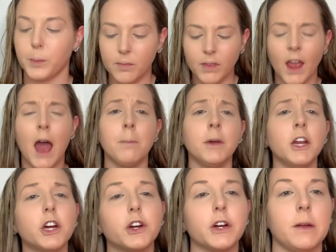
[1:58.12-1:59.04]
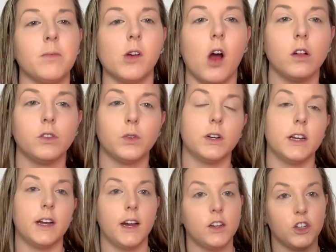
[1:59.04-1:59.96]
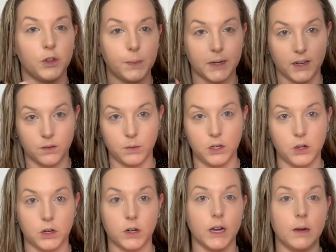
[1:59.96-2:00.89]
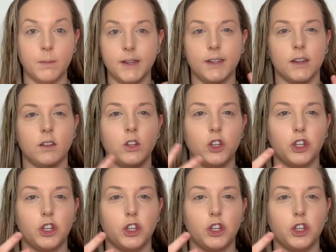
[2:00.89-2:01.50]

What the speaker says: I'm going to cream contour today just because when you cream, it doesn't